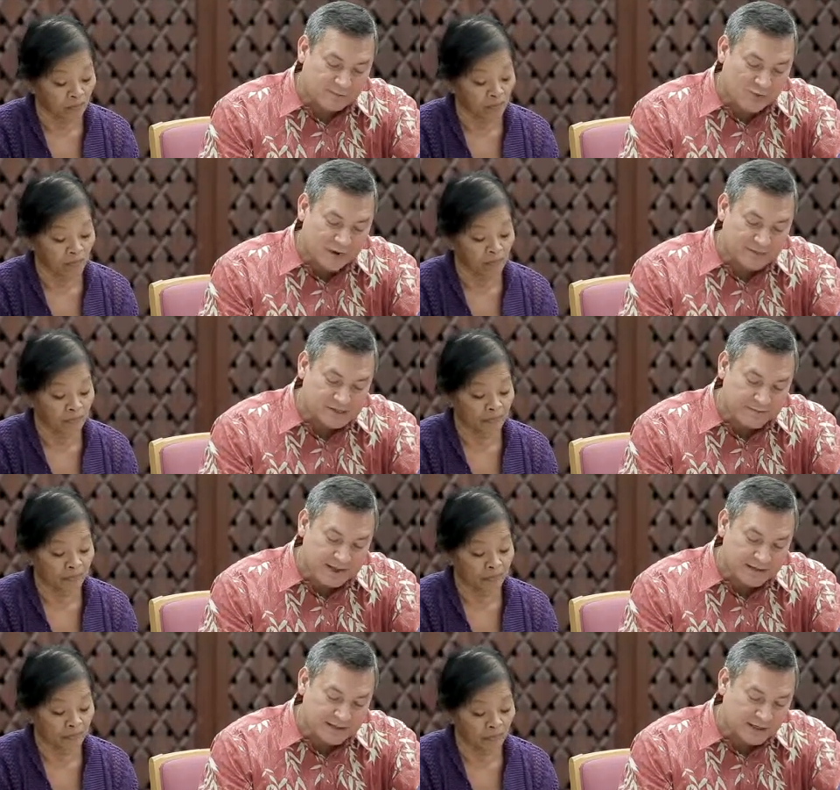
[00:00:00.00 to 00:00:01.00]
Speaker 1: of Guam as
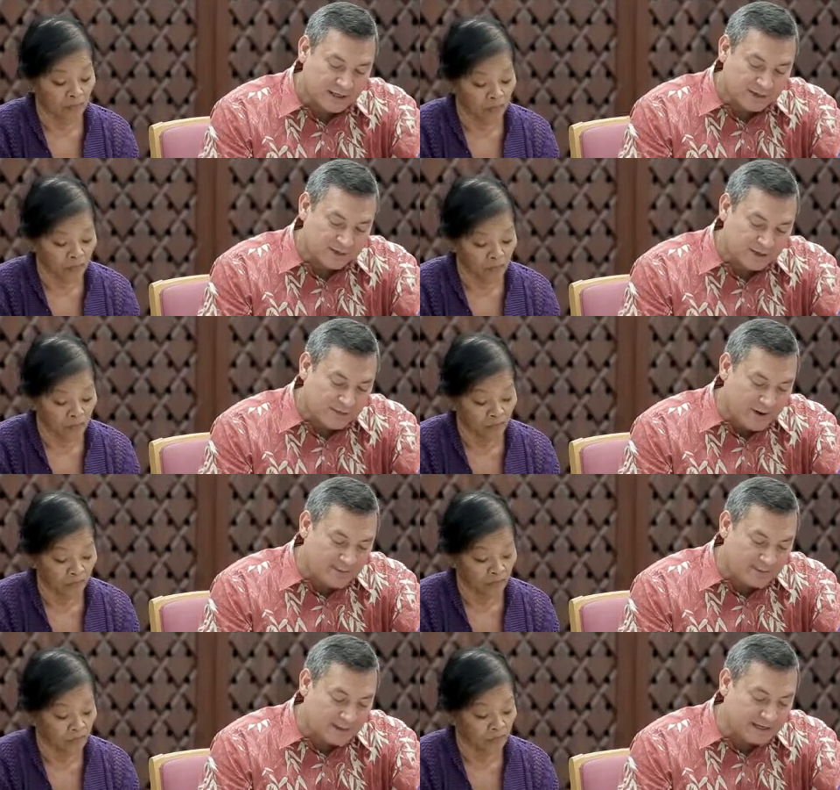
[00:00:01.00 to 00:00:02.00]
amended, do hereby
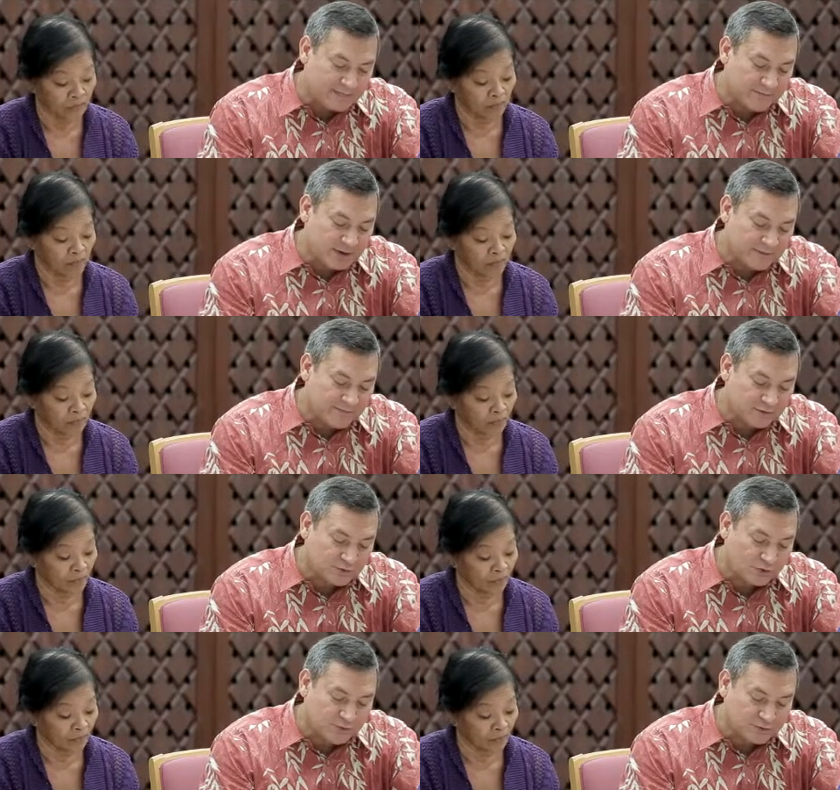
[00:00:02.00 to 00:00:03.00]
proclaim the month of
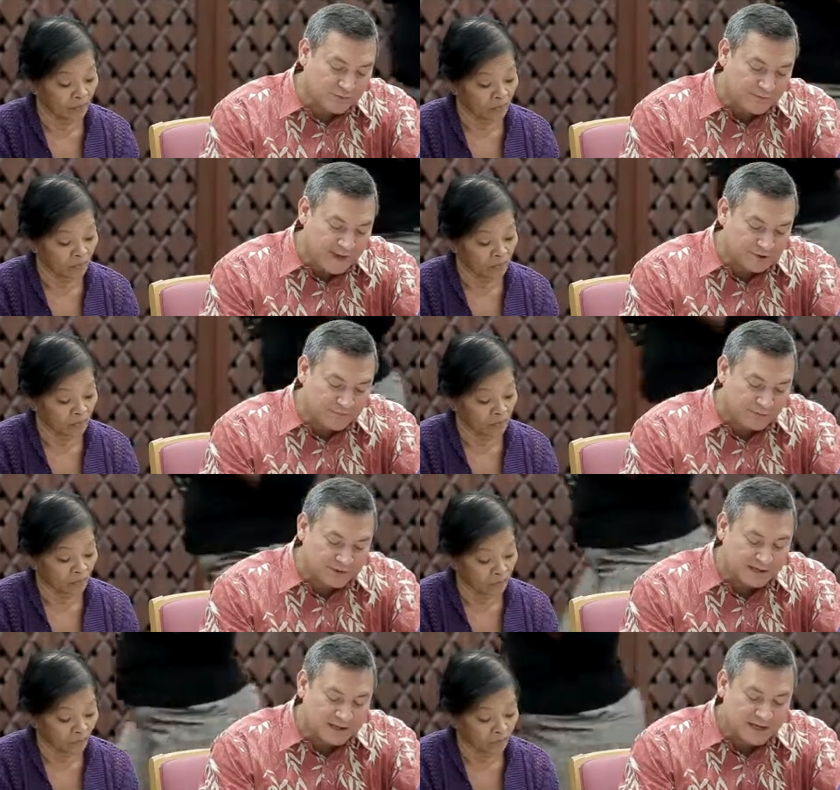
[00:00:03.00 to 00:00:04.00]
October
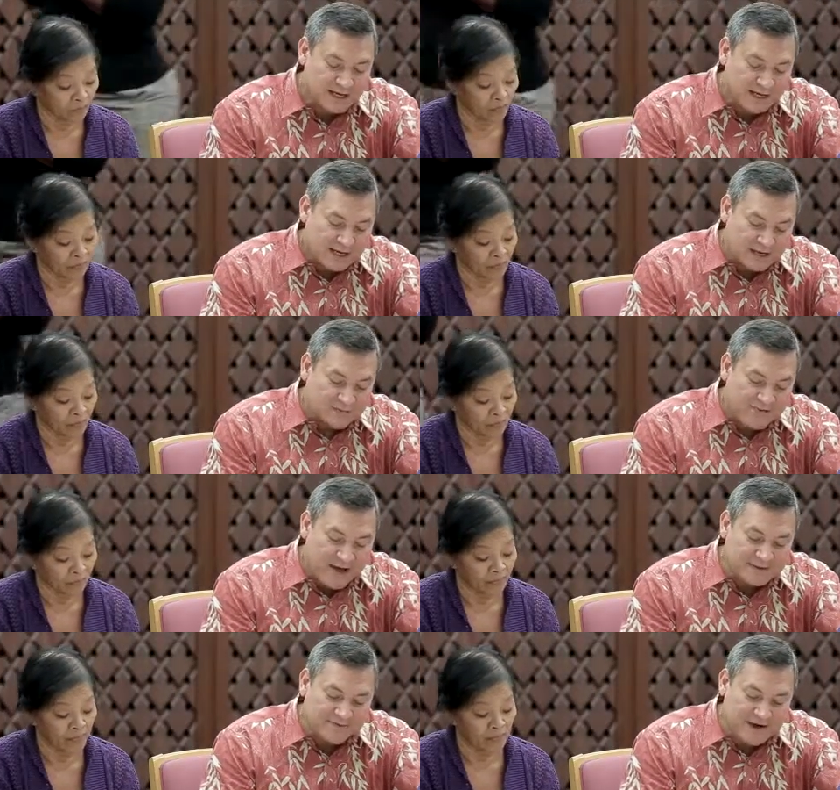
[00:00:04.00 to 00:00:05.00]
2014 as
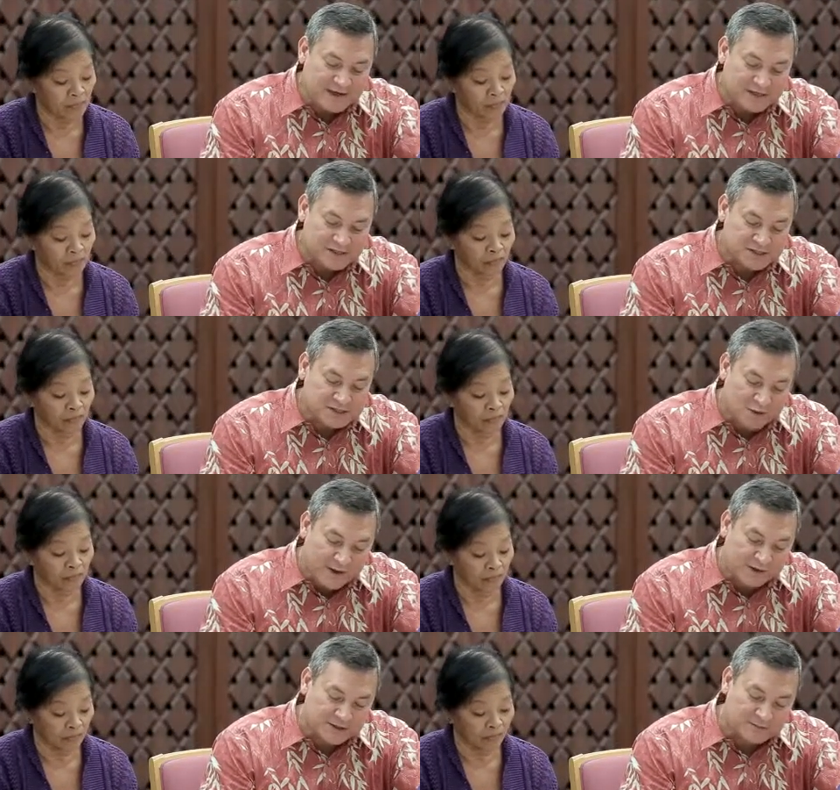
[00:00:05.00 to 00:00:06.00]
Family Violence
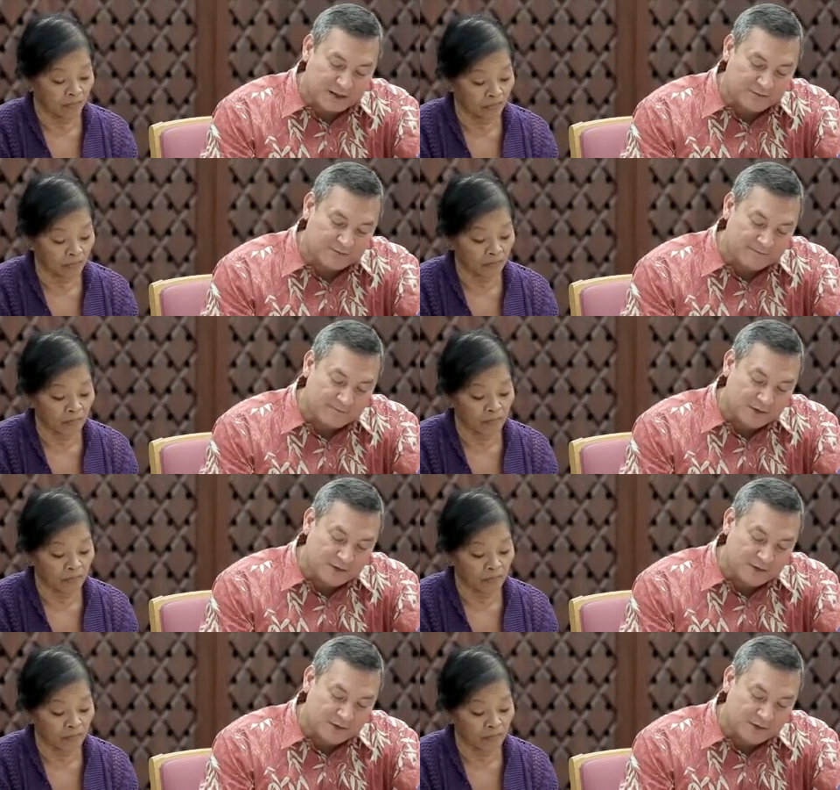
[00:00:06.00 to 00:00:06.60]
Awareness Month.